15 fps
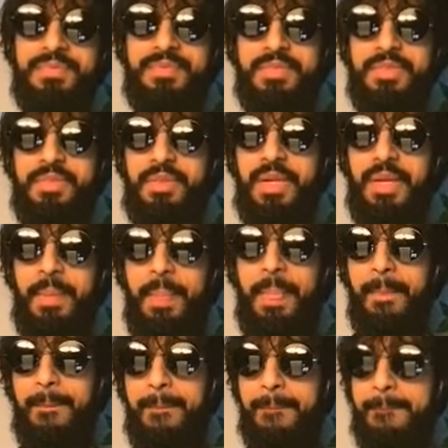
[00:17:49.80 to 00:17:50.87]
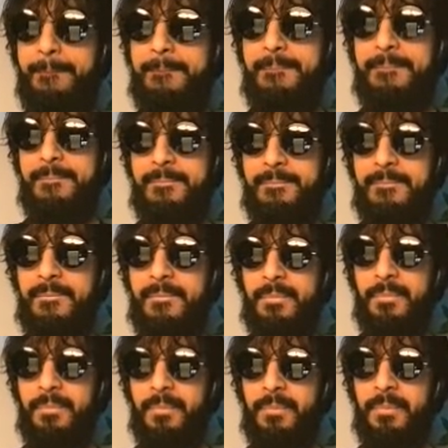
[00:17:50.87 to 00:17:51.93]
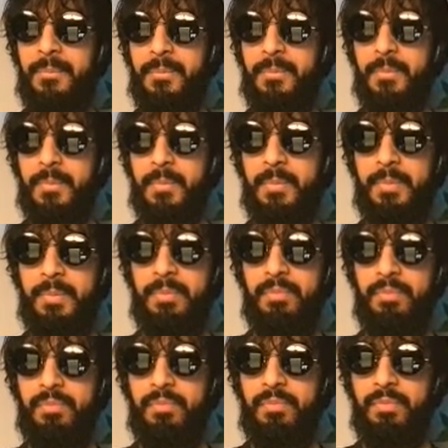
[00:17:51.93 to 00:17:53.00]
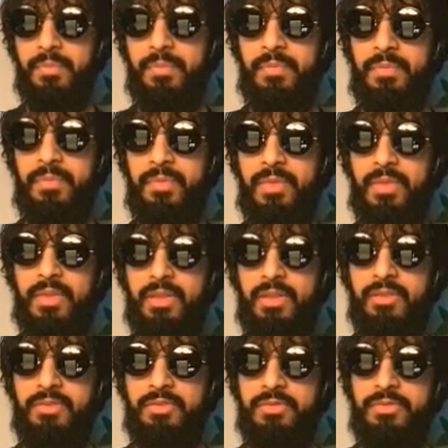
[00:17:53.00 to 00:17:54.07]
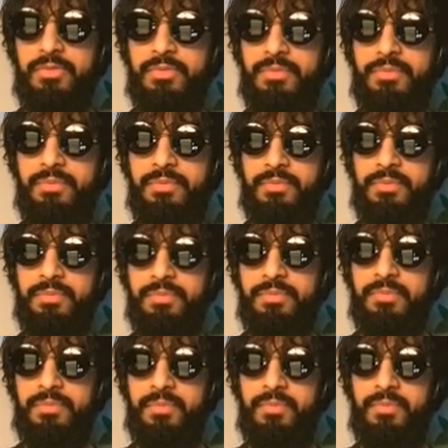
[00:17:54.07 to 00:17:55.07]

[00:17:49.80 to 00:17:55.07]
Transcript: No words are spoken by the person on screen.